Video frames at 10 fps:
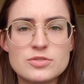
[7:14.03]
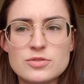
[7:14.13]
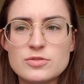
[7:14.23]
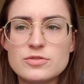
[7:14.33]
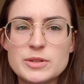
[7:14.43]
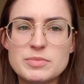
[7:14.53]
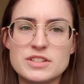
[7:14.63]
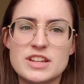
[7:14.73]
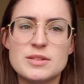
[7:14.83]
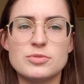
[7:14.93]
flipped the
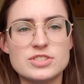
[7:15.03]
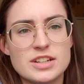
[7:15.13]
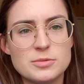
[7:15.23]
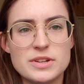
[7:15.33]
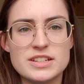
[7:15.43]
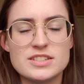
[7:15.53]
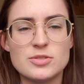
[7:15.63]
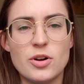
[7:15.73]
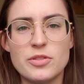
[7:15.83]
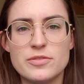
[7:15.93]
table sideways, so
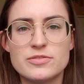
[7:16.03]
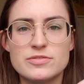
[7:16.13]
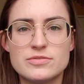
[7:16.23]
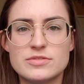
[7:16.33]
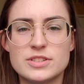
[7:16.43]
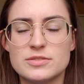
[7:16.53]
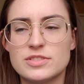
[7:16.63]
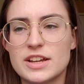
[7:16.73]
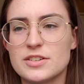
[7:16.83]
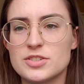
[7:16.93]
all the
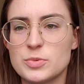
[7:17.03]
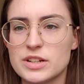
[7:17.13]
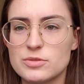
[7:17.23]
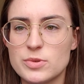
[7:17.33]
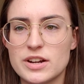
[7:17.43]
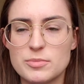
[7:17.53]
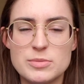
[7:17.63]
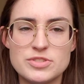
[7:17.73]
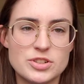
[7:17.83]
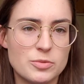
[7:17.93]
flyers went everywhere and
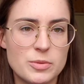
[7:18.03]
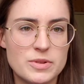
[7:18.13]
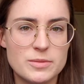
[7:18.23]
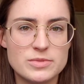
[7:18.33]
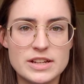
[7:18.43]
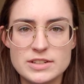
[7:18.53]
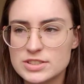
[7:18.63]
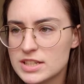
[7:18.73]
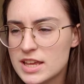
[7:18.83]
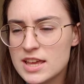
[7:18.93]
people started ripping up flyers.
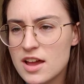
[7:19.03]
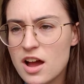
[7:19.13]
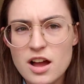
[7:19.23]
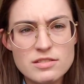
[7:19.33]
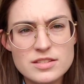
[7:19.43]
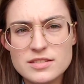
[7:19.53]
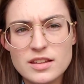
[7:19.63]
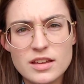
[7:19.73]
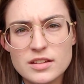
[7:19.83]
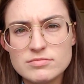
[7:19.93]
Other than
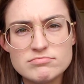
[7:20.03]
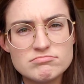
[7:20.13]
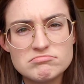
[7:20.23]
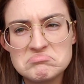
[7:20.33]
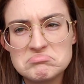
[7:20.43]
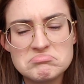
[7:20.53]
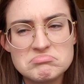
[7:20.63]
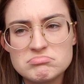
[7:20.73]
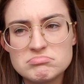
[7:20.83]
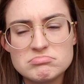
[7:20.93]
that,
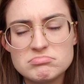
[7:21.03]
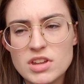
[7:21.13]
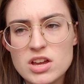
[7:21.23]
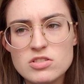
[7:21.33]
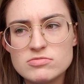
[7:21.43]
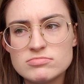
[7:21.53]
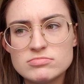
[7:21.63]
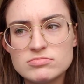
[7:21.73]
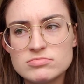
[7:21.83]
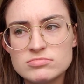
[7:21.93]
no,
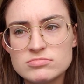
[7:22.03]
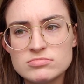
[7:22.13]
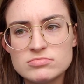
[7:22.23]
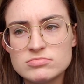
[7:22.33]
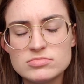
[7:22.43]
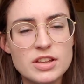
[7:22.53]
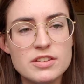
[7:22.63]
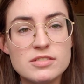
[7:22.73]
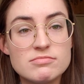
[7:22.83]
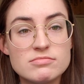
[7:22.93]

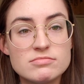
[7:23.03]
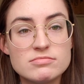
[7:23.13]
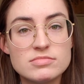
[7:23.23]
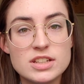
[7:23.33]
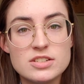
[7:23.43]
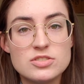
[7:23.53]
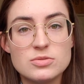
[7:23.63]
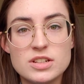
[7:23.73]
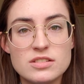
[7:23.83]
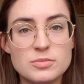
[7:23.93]
nothing. They didn't do
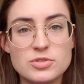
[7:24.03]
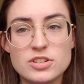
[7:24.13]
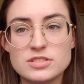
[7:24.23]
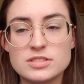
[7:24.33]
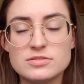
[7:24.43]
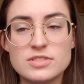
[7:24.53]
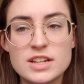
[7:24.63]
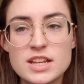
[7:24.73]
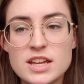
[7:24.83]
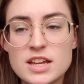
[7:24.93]
anything productive.
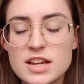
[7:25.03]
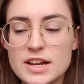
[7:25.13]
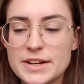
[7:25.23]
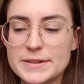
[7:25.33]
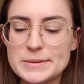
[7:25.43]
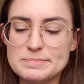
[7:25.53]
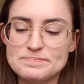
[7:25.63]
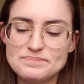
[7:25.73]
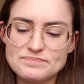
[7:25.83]
And